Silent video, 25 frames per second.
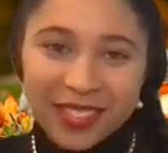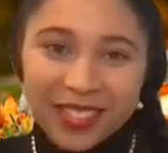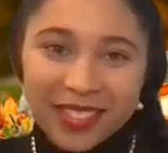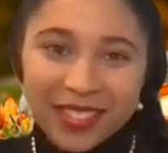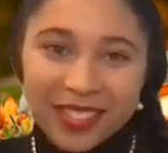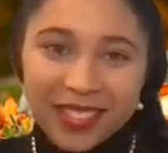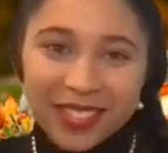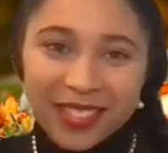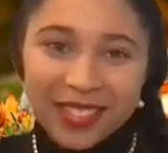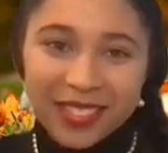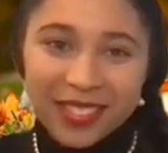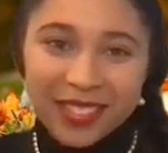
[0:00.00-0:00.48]

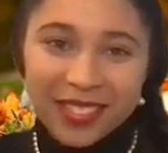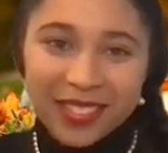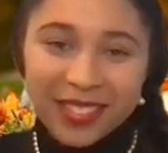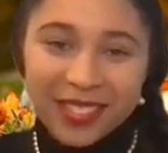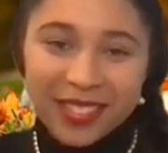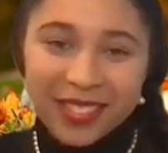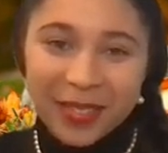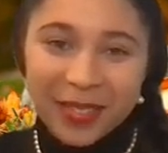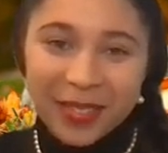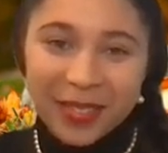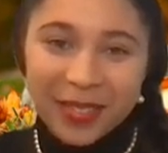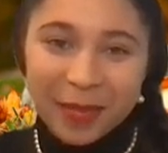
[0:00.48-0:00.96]

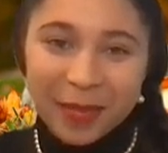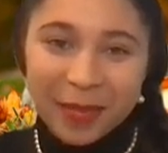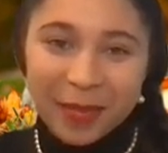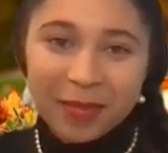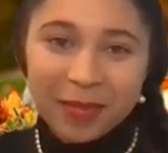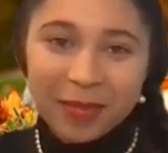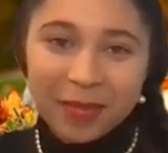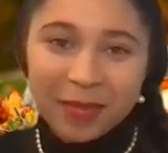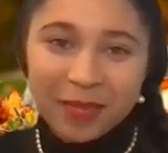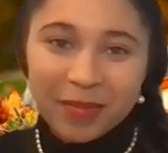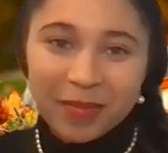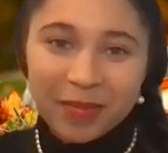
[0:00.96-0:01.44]

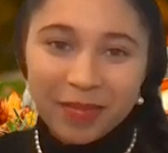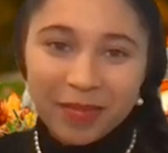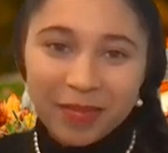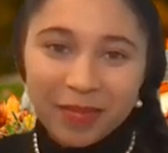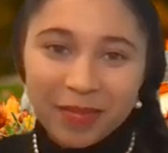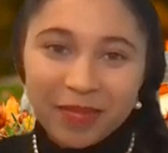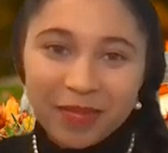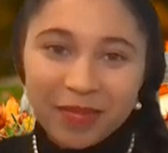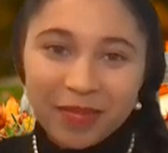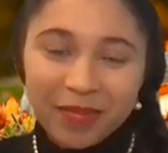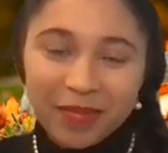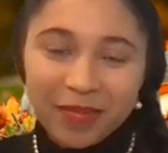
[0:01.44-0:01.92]

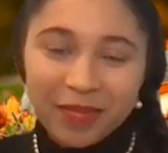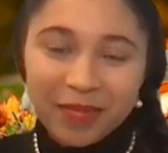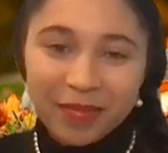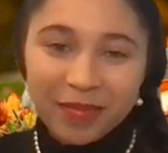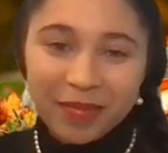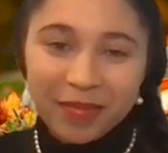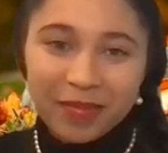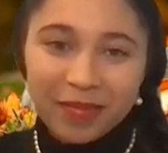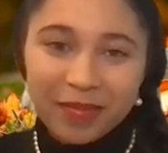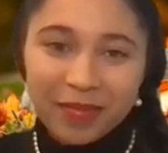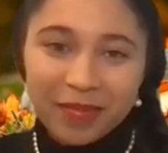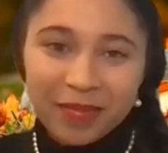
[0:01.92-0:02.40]

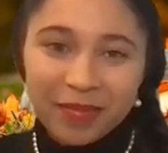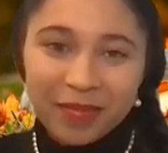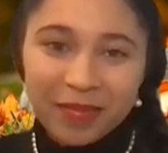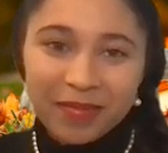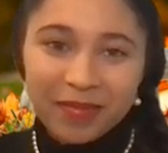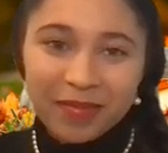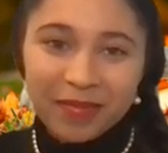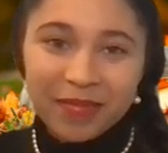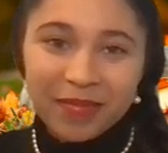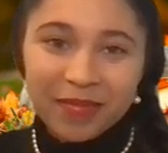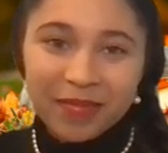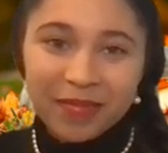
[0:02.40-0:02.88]

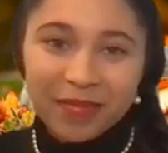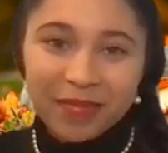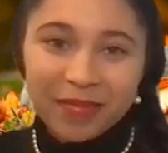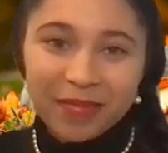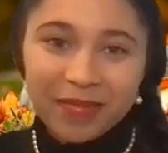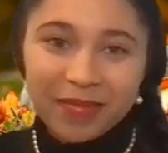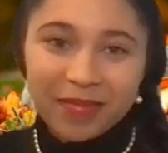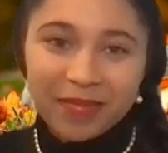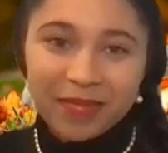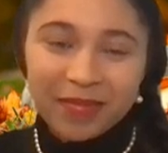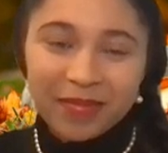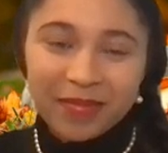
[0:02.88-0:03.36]

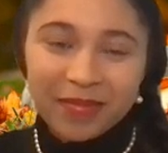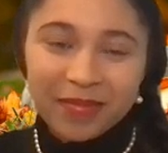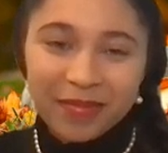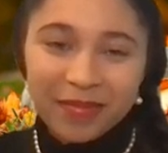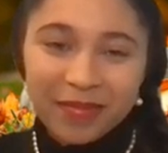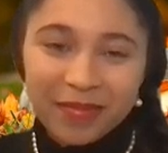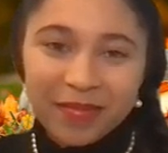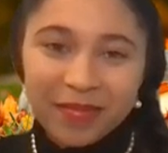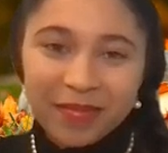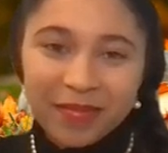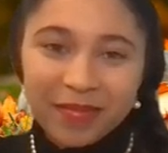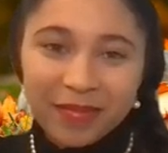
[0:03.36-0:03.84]

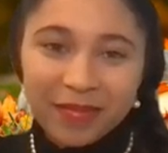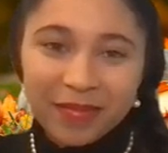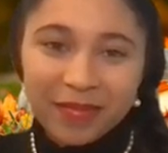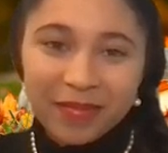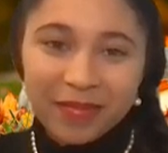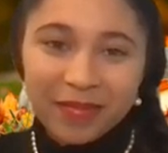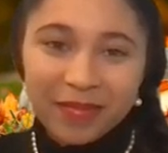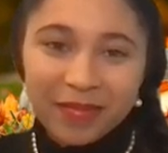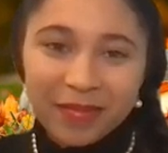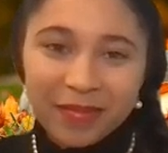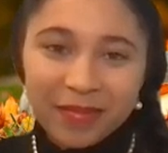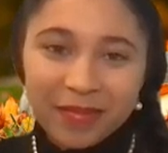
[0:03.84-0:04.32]

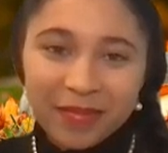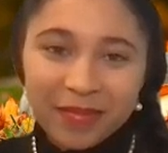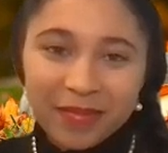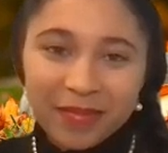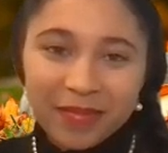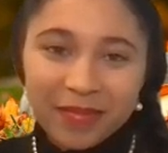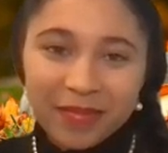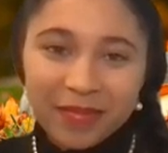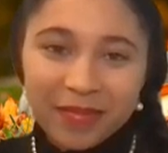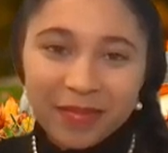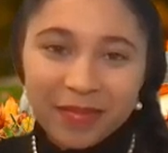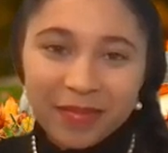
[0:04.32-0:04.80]

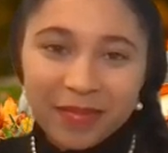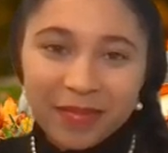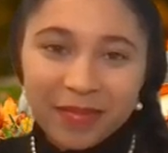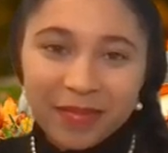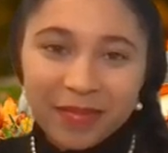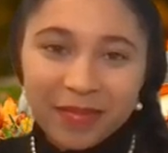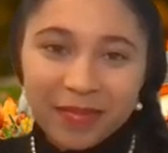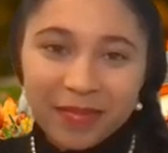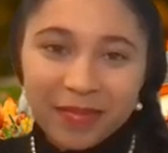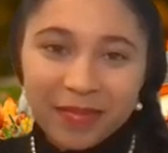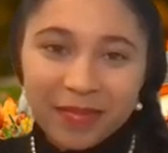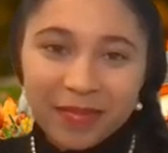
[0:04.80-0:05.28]

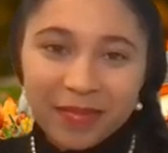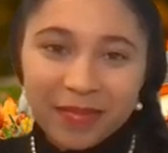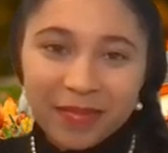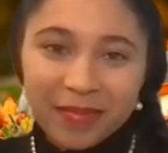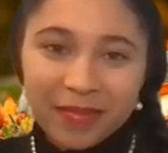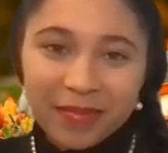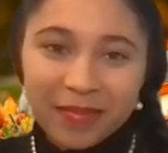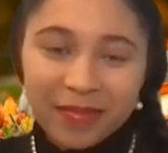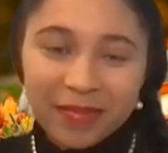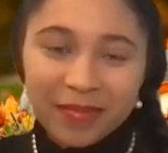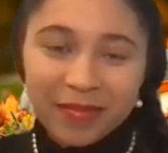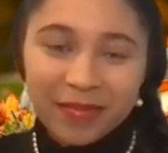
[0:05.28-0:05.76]

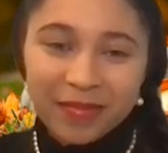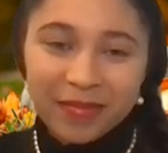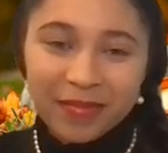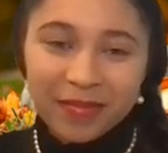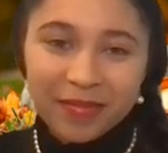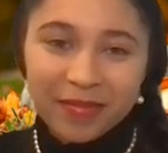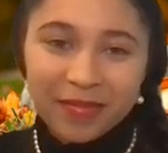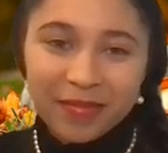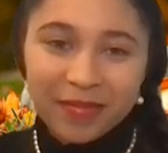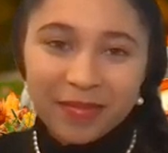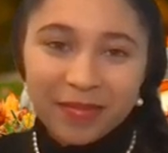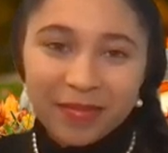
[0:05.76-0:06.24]

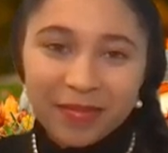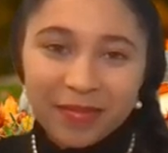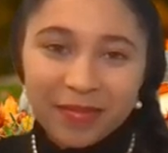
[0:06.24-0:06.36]
The person shown says nothing.